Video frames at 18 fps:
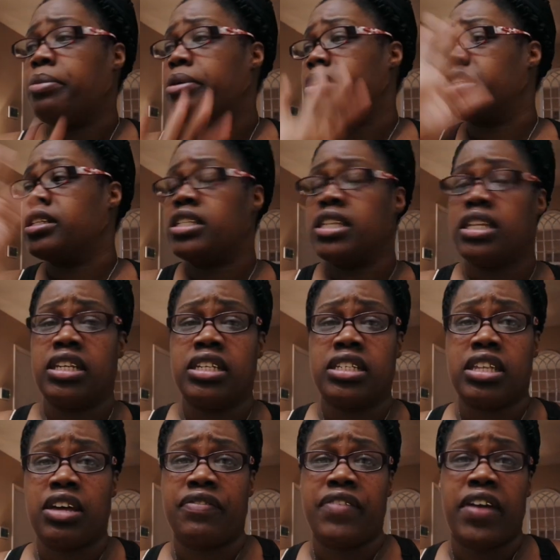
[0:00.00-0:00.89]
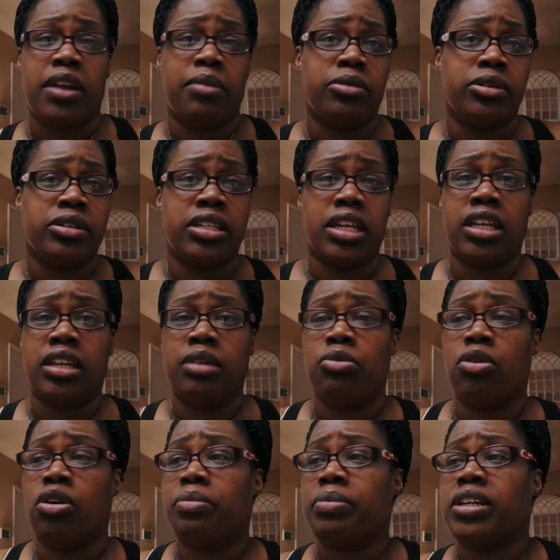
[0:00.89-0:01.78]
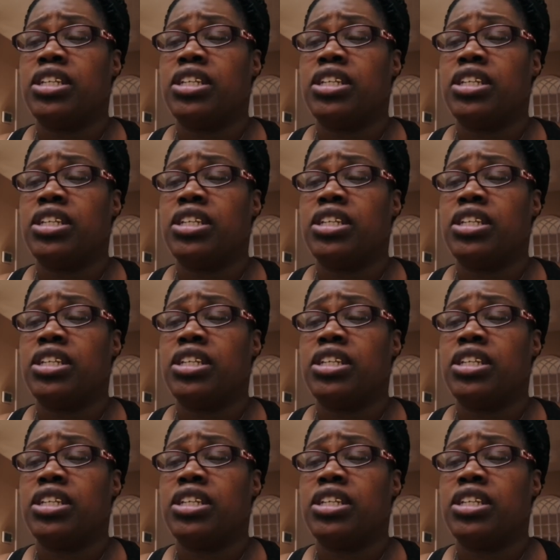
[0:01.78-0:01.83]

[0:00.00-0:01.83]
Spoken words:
purchase any stuffed animals anymore.